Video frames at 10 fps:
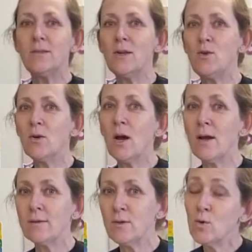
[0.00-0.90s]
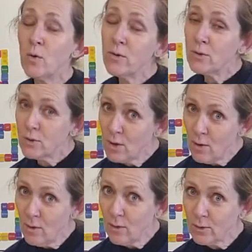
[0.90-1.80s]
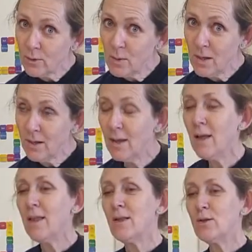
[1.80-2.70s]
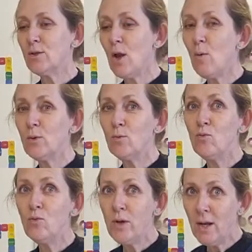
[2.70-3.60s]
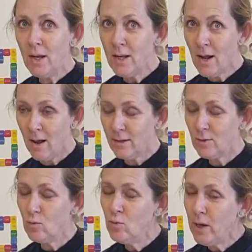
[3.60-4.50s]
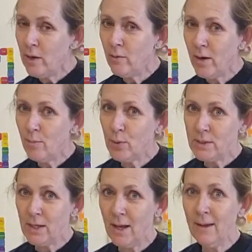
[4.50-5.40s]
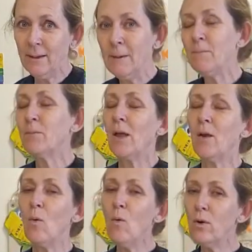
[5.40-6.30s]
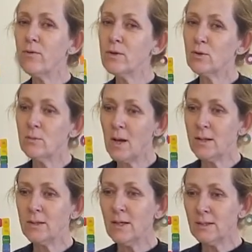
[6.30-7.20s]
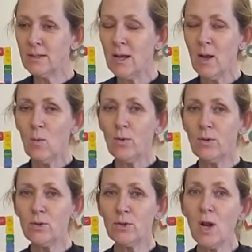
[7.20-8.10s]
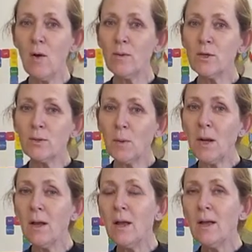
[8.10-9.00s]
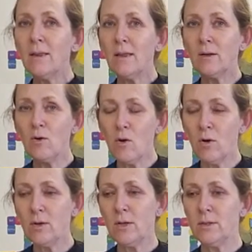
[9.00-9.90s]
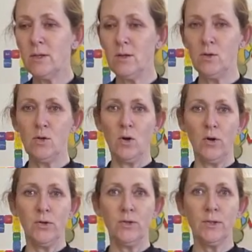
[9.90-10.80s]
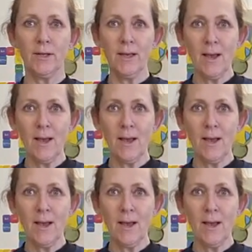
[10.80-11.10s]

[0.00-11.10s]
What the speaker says: Did you guys enjoy the snow last week? The snow was really nice, really pretty, hey? All of this reminds us, with the snow in the spring, that God is in charge.